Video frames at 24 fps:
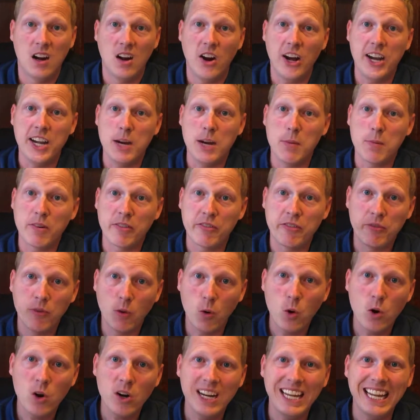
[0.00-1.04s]
All right, number
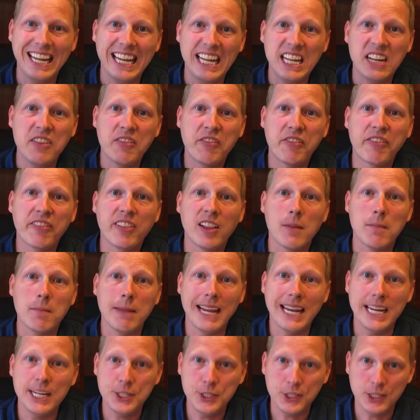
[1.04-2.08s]
4,
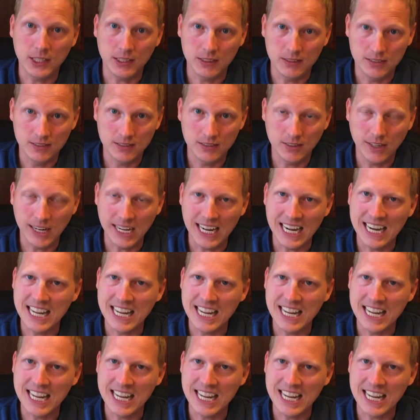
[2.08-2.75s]
inflammation, right?